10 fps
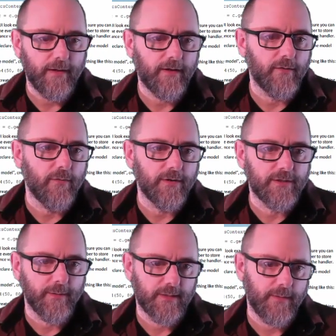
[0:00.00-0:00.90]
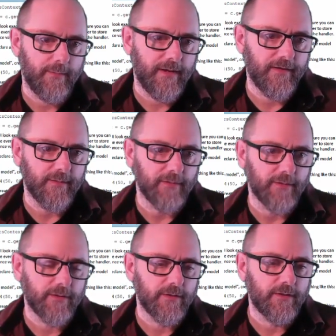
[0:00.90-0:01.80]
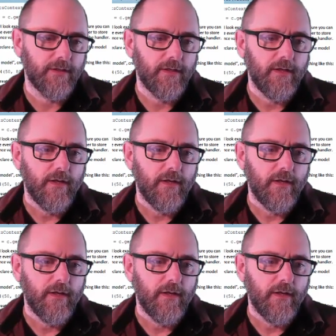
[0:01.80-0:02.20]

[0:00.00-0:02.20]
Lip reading: I'm not going to worry too much about making them look good.